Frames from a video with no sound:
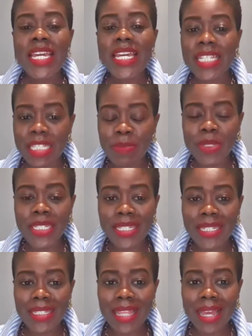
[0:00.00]
It's the piece
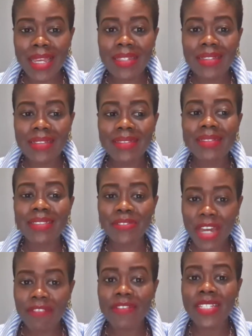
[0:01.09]
that's like, you've
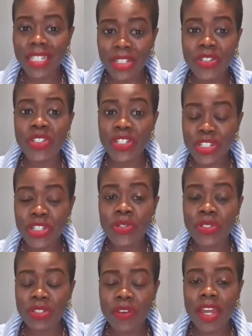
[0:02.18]
had it for 10 years and it
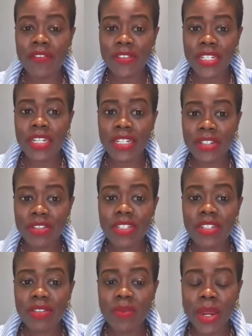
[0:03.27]
shows you had it for 10 years,
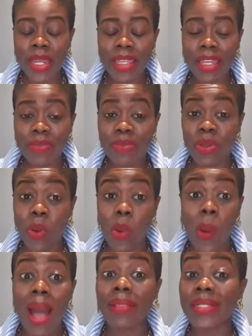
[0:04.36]
right? Like, the
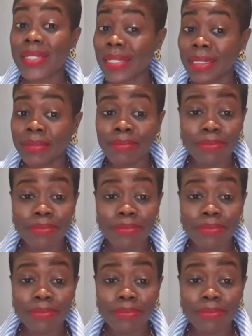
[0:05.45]
quality